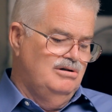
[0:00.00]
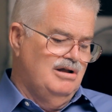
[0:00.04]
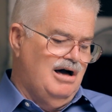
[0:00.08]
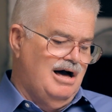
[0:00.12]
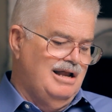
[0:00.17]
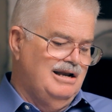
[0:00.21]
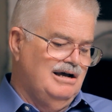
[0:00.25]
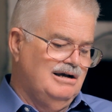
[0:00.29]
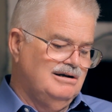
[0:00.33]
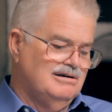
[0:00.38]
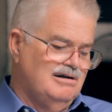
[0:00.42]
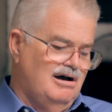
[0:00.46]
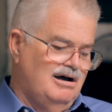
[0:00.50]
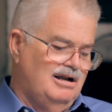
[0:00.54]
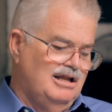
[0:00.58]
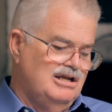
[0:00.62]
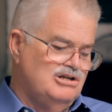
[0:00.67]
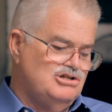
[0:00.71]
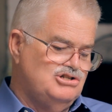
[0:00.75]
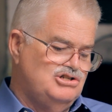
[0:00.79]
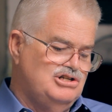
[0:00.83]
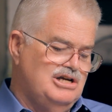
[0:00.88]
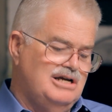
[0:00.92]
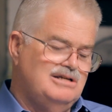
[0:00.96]
not
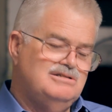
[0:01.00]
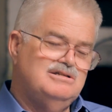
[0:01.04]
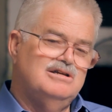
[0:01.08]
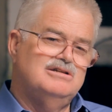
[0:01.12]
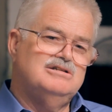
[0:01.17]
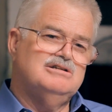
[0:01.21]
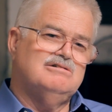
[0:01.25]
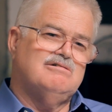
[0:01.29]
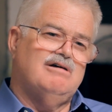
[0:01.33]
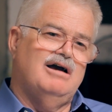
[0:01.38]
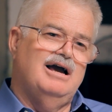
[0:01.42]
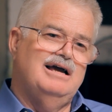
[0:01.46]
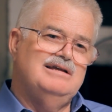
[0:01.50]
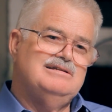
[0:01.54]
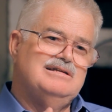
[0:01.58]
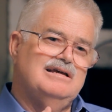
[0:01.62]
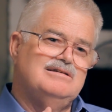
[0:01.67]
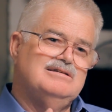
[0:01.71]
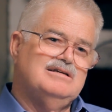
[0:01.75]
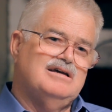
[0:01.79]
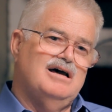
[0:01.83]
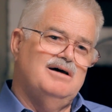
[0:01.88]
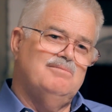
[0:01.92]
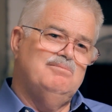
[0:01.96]
acknowledge Jesus Christ
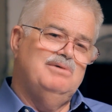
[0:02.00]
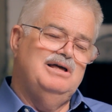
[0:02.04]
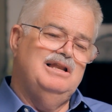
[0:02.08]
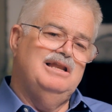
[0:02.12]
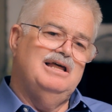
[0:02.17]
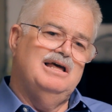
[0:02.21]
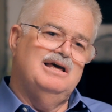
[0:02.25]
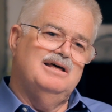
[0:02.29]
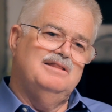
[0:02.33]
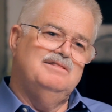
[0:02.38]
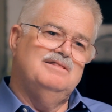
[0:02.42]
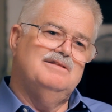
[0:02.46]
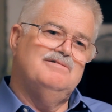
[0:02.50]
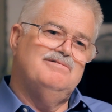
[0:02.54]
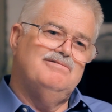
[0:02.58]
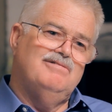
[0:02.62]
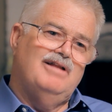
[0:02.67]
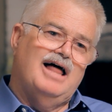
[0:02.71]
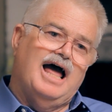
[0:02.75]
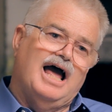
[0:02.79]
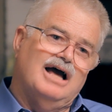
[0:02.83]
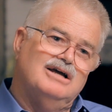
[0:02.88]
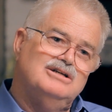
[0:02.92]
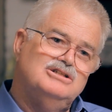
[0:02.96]
as coming in the
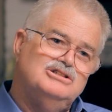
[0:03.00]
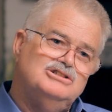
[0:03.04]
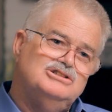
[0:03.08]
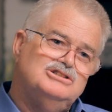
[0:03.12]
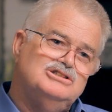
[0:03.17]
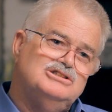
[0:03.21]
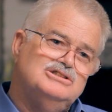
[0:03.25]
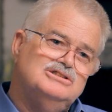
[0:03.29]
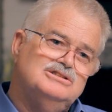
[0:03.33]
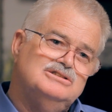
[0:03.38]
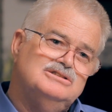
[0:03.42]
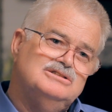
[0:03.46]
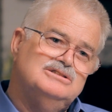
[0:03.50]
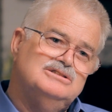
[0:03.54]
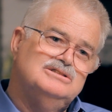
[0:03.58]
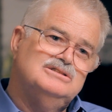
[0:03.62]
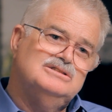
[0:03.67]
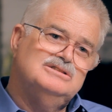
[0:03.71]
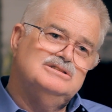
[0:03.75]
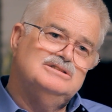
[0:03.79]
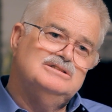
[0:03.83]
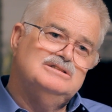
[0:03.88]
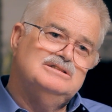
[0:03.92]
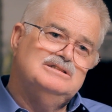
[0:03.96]
flesh.
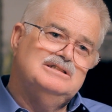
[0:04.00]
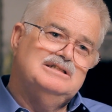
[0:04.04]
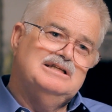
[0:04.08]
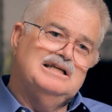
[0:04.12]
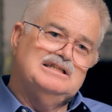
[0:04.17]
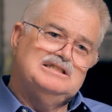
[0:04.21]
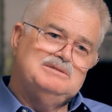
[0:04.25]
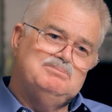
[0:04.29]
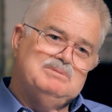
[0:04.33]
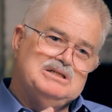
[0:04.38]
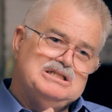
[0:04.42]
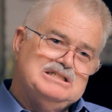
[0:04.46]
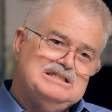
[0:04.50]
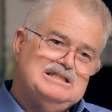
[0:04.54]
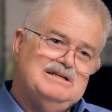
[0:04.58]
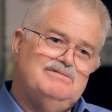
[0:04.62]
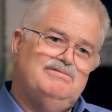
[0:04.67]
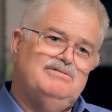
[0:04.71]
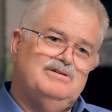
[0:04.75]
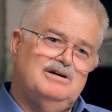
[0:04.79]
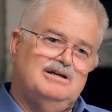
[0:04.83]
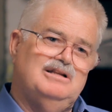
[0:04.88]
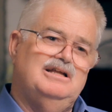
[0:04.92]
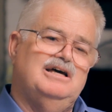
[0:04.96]
And
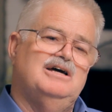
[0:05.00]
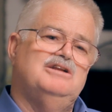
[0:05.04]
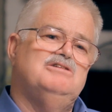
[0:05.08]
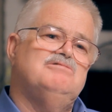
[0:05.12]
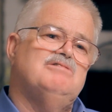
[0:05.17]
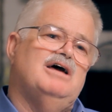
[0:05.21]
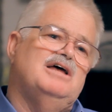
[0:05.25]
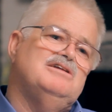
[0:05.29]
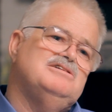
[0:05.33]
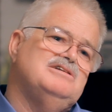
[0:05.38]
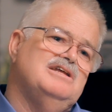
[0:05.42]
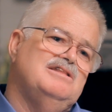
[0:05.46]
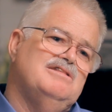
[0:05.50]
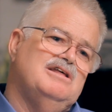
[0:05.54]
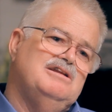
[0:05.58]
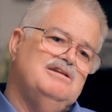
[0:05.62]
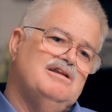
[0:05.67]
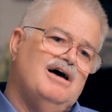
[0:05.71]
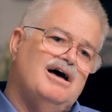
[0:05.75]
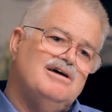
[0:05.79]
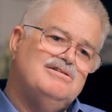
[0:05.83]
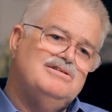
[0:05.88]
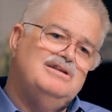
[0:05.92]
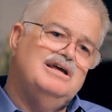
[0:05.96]
specifically addressing the
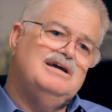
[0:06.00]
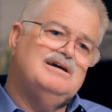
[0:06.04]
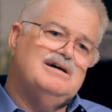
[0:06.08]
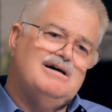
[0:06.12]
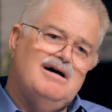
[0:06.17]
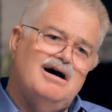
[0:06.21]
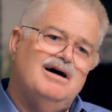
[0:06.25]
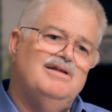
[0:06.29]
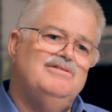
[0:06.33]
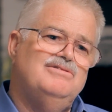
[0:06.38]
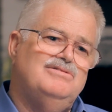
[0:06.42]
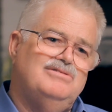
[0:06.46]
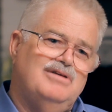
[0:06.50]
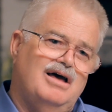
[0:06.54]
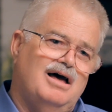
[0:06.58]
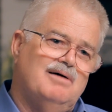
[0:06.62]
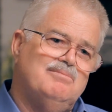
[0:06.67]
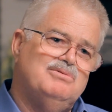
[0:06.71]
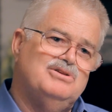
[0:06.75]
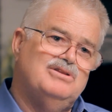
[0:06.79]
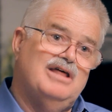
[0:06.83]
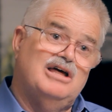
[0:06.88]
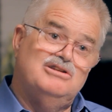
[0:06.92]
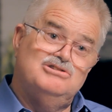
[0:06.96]
Gnostic
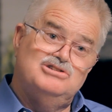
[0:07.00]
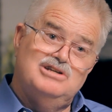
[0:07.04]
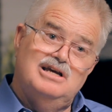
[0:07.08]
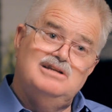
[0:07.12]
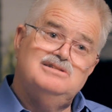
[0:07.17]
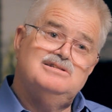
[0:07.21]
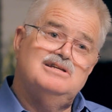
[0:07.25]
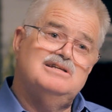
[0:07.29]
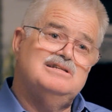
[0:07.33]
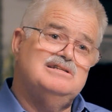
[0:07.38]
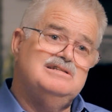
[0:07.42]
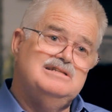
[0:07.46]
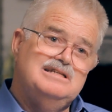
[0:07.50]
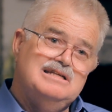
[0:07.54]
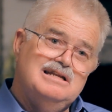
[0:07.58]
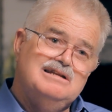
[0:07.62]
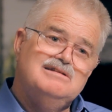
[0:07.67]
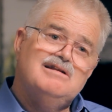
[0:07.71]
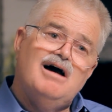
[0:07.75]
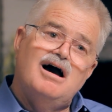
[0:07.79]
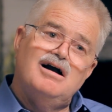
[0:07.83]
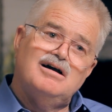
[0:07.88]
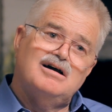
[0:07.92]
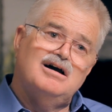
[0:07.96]
concepts that Jesus did
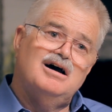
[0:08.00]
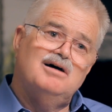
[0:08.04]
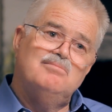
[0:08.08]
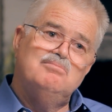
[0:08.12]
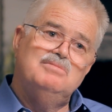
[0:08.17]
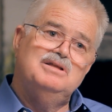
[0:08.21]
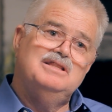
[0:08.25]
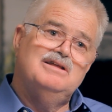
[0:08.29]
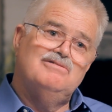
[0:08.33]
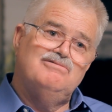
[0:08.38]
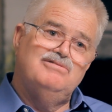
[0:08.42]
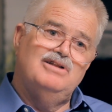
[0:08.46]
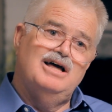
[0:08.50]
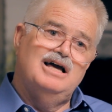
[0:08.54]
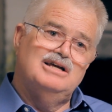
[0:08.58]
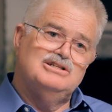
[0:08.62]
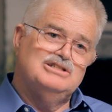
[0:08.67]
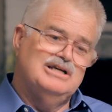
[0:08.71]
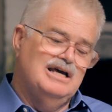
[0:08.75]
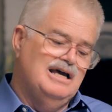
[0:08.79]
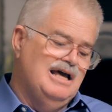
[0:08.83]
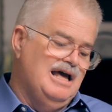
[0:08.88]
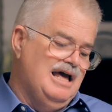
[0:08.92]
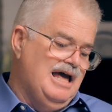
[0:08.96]
not come in the flesh.
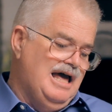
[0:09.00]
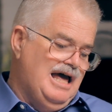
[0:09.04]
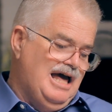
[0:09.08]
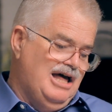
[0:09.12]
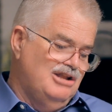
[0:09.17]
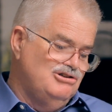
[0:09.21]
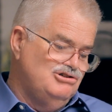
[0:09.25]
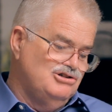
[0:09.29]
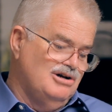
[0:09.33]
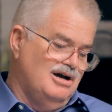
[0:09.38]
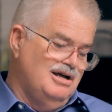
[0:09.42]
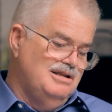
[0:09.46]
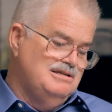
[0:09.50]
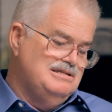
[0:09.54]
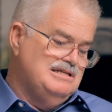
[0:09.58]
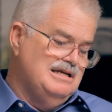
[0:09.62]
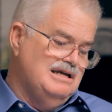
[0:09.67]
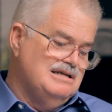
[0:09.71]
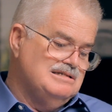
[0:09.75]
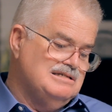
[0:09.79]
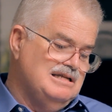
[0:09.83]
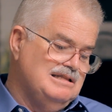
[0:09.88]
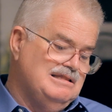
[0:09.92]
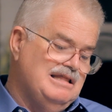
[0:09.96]
And John
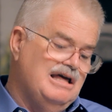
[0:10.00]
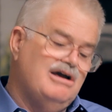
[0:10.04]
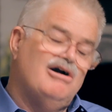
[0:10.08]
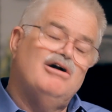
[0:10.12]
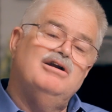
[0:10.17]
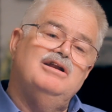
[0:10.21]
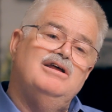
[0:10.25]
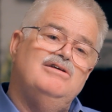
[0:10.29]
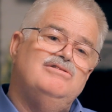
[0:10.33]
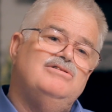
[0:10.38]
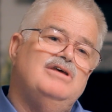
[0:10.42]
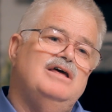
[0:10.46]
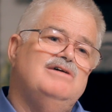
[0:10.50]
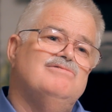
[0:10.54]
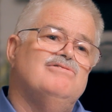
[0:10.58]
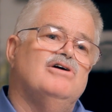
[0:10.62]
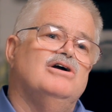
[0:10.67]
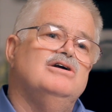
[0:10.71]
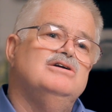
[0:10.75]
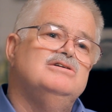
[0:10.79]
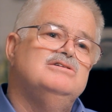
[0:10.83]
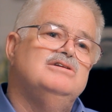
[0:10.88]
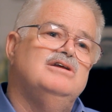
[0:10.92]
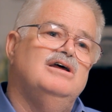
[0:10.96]
says that they are
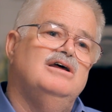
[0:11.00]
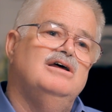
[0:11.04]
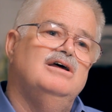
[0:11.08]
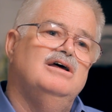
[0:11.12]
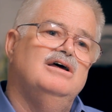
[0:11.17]
deceivers.